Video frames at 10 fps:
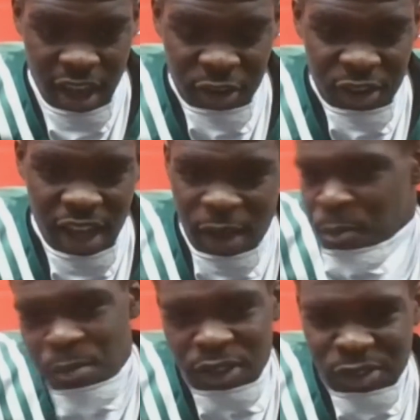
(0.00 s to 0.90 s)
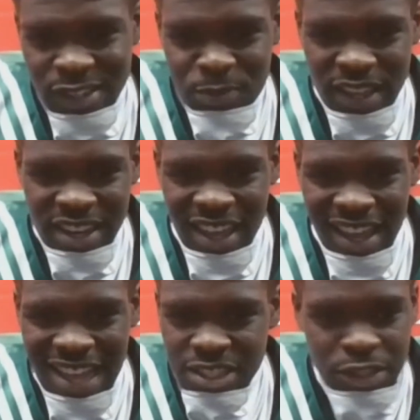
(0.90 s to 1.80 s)
I don't know how much to explain it.
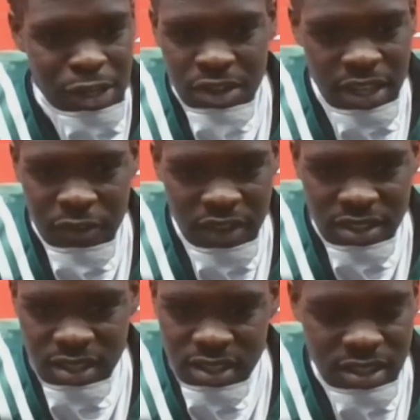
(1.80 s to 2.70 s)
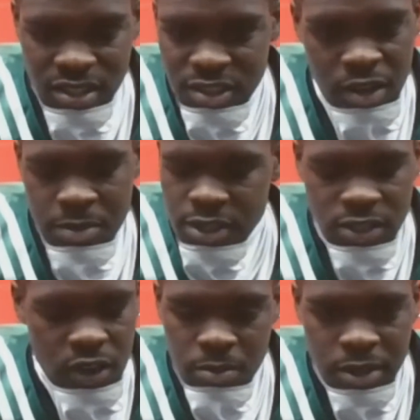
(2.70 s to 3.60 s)
Like I just know the defense is is gonna be
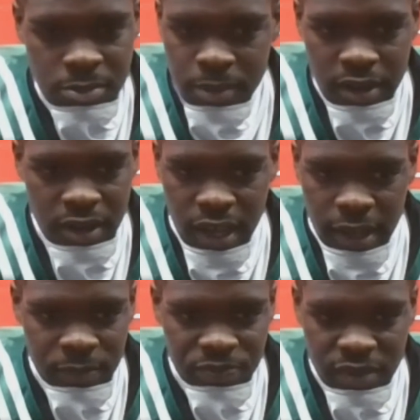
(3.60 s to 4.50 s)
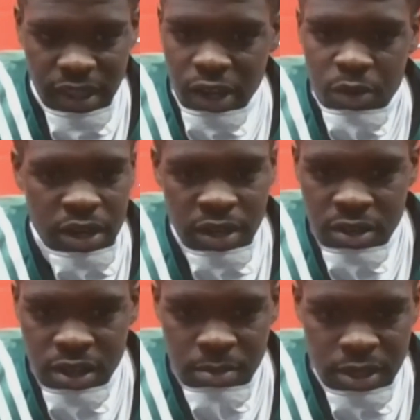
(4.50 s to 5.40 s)
so much better. Like they know where to
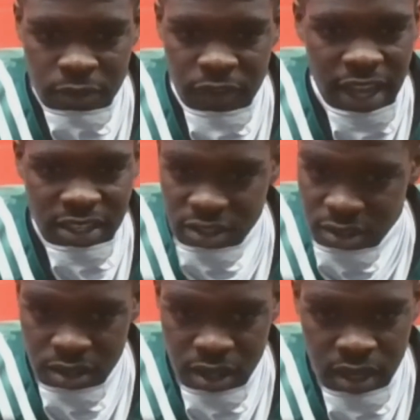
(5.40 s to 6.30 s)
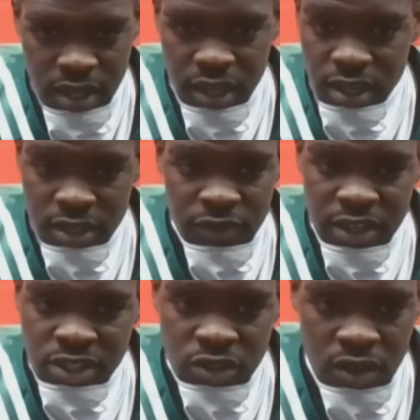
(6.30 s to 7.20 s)
go. They're much faster, uh,
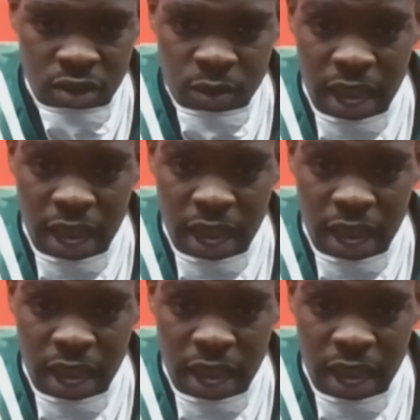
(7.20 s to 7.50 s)
very strong.